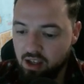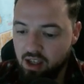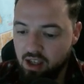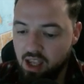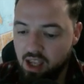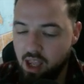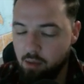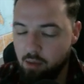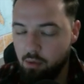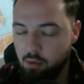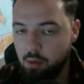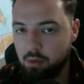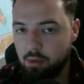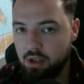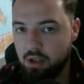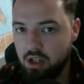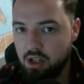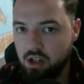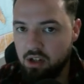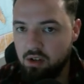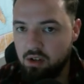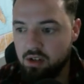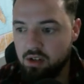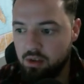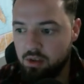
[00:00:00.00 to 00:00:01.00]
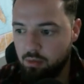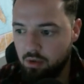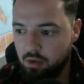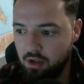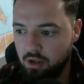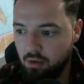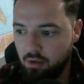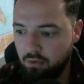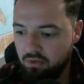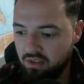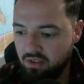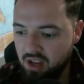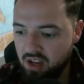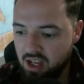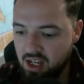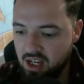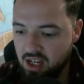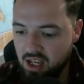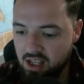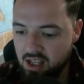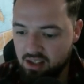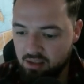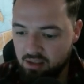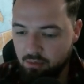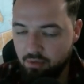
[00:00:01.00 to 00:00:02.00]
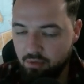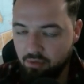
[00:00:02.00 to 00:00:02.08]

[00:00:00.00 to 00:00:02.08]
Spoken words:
And what we're going to do is we're going to feed it some